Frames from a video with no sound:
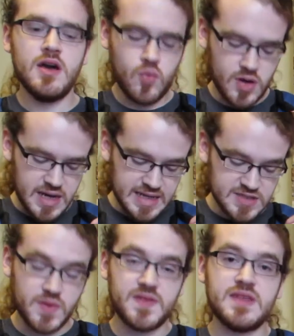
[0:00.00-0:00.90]

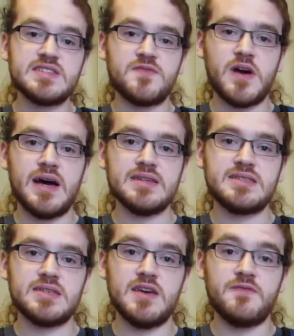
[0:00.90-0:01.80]
Whereas with this
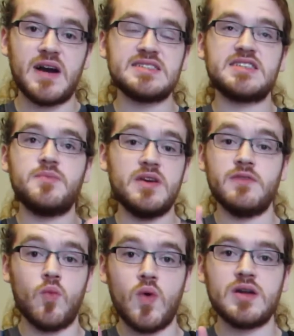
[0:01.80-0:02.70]
vest, if I skip
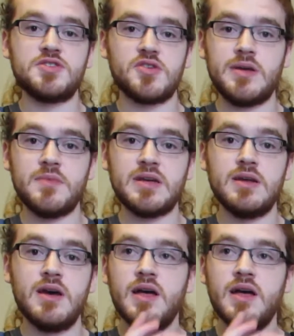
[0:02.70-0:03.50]
even one treatment,